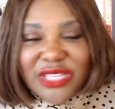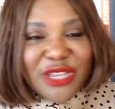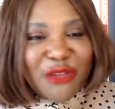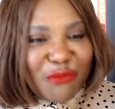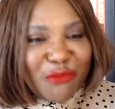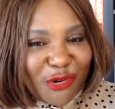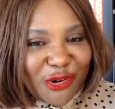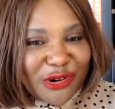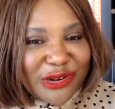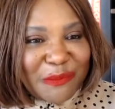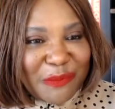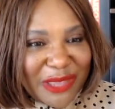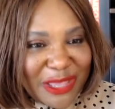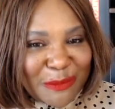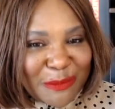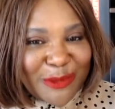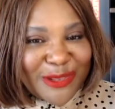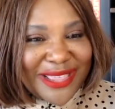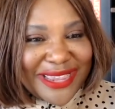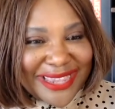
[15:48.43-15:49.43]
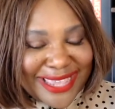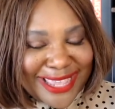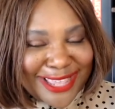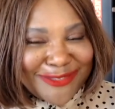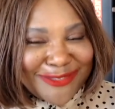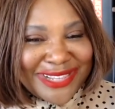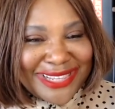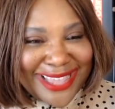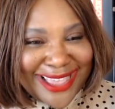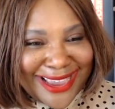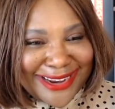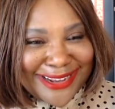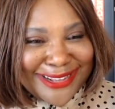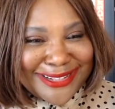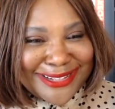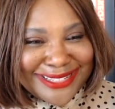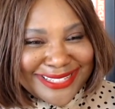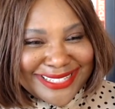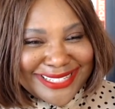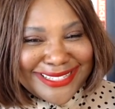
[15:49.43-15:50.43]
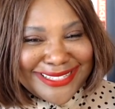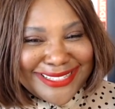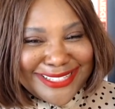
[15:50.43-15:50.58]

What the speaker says: really important people like Kevin Lyles